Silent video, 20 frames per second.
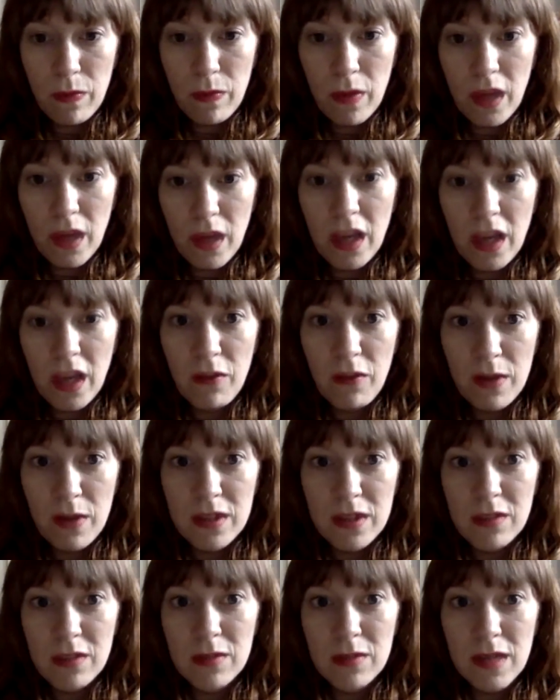like
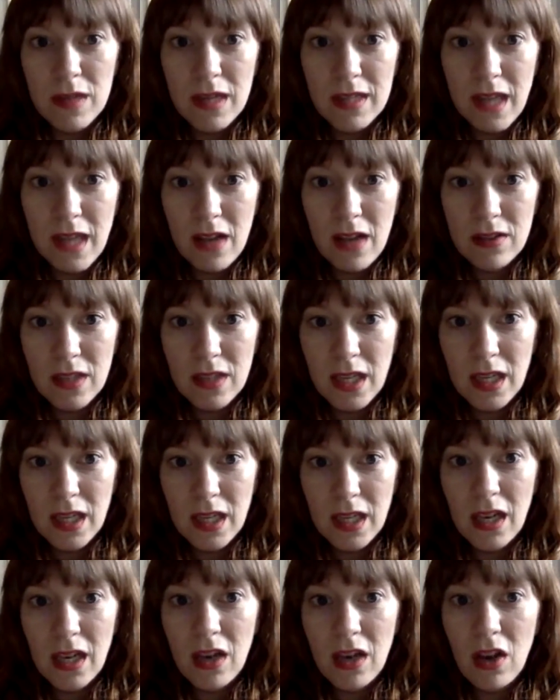government subsidized
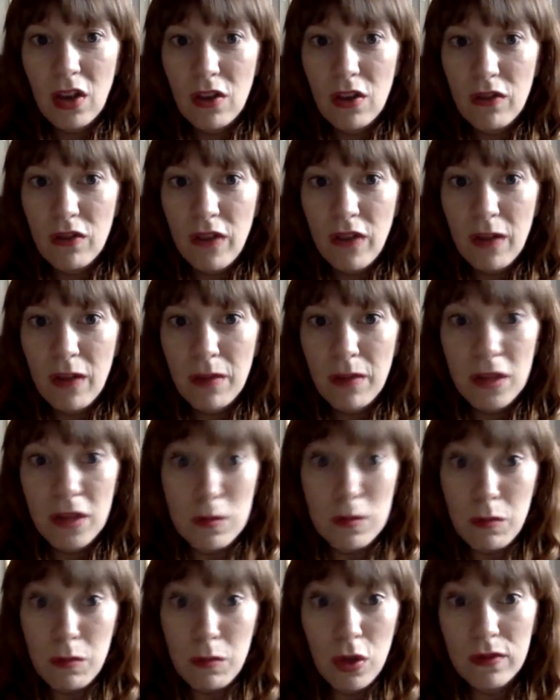housing, and another family
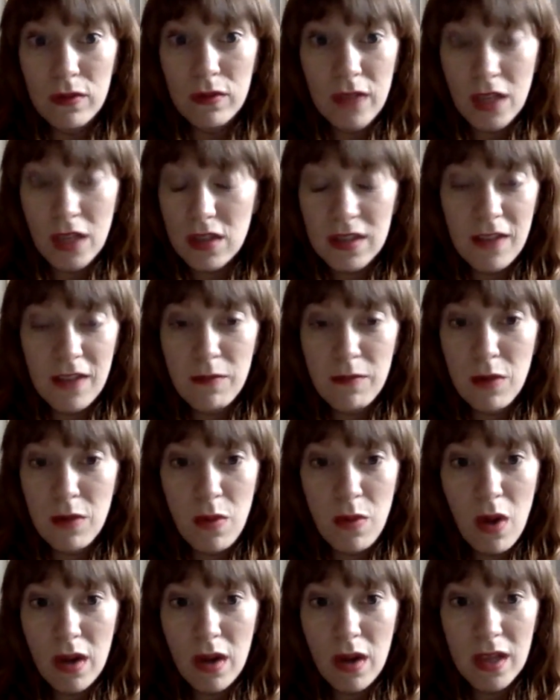just moved. They just left
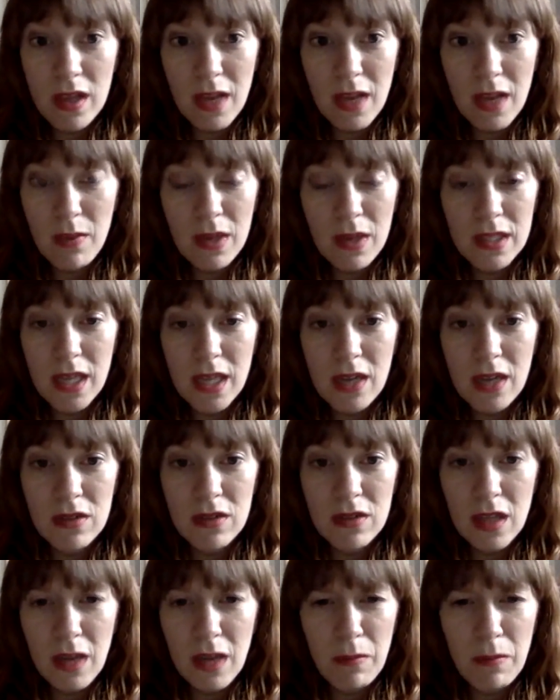Milwaukee. They went down
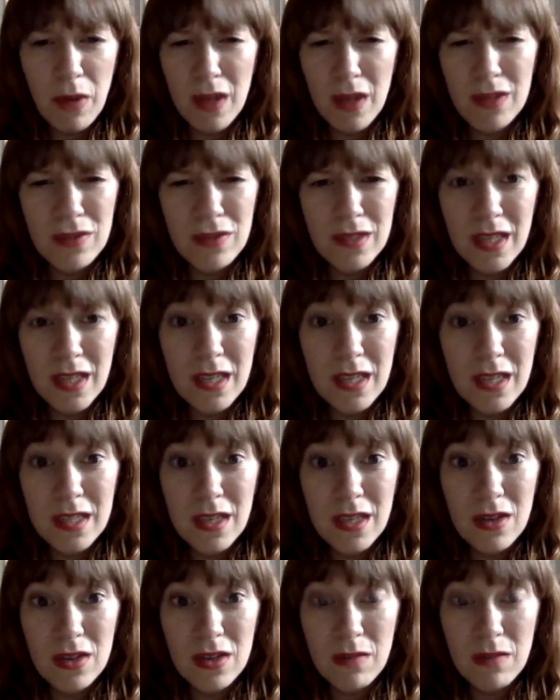to like Brownsville,
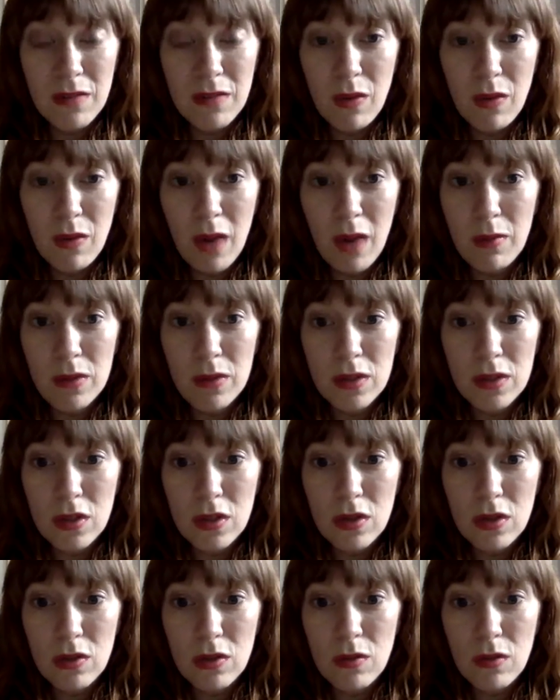Tennessee or something, and were able
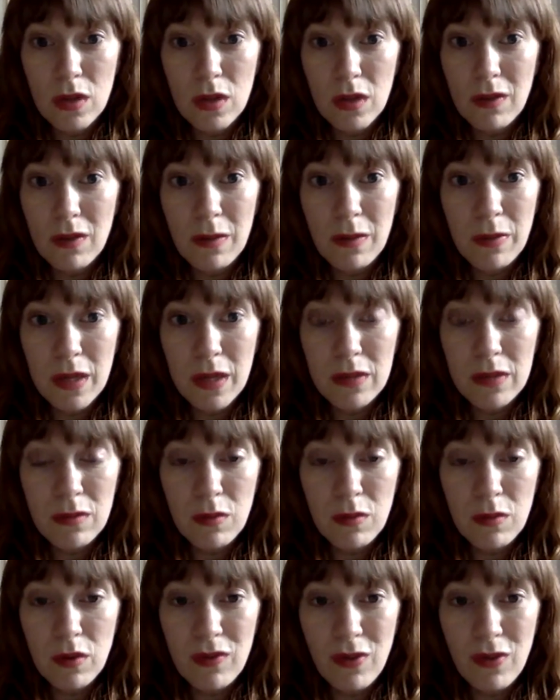to live in a place with
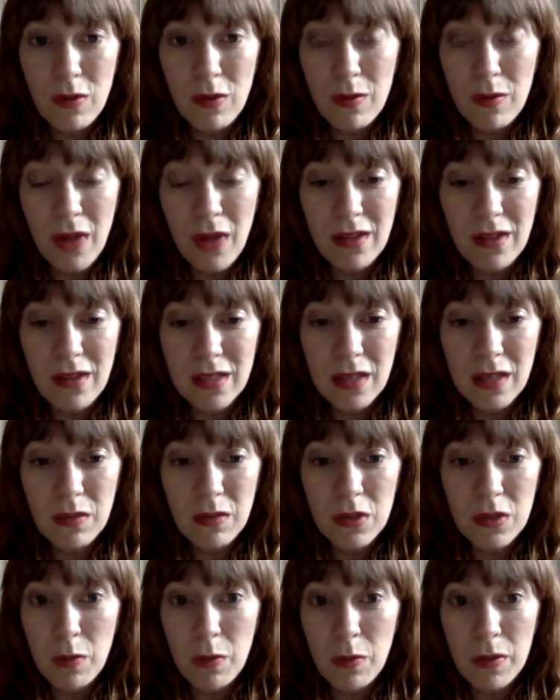more affordable housing,
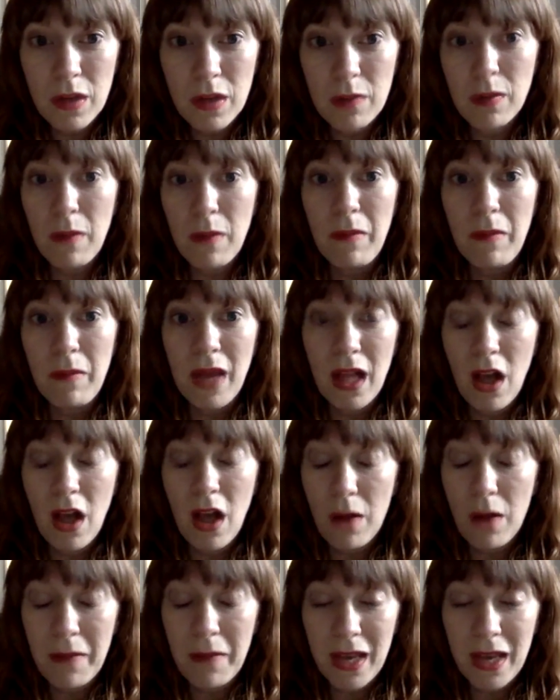which opened up
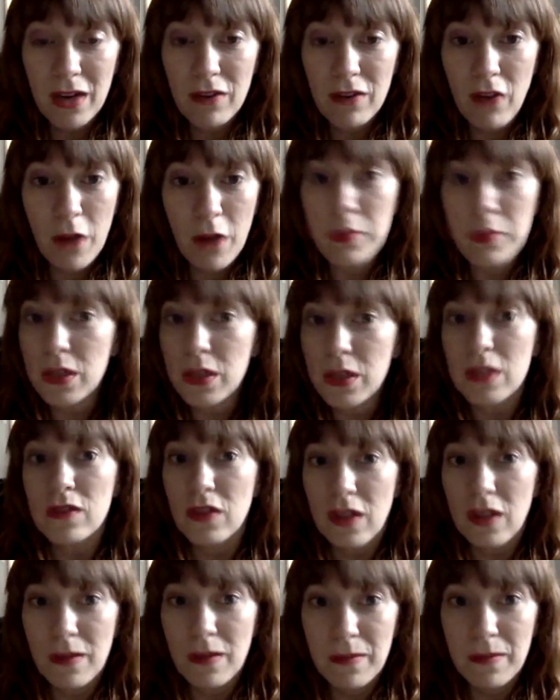all manner of options
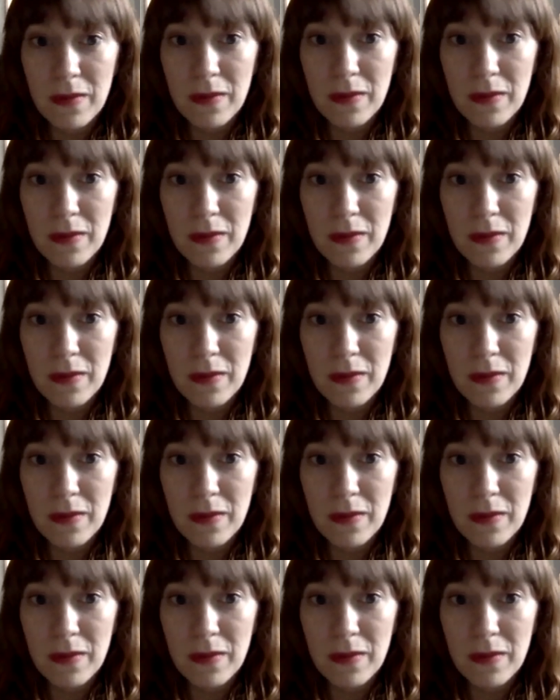for them.